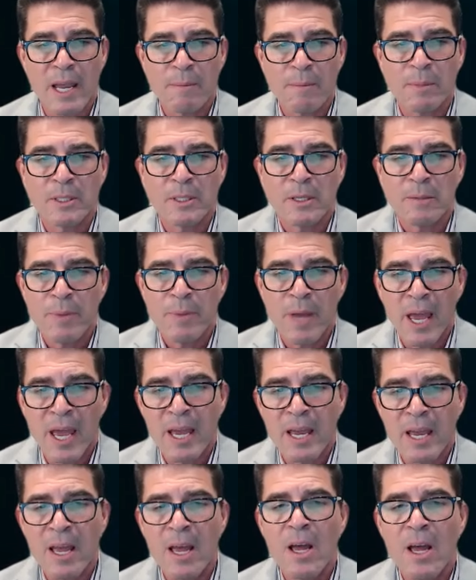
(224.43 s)
able to
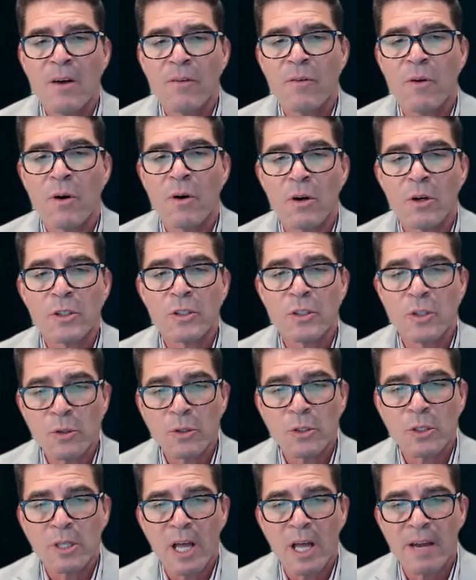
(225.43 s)
pay for her
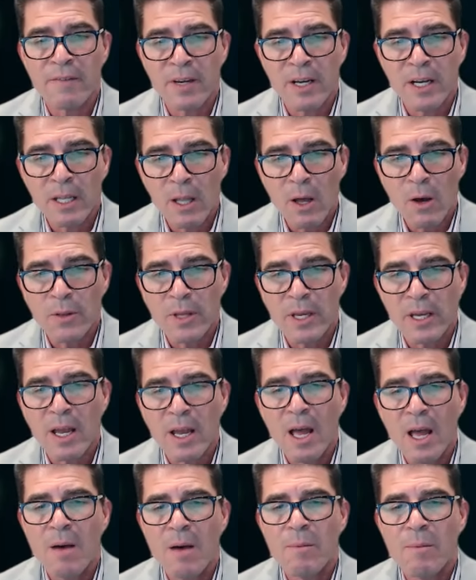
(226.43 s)
social life and clothing,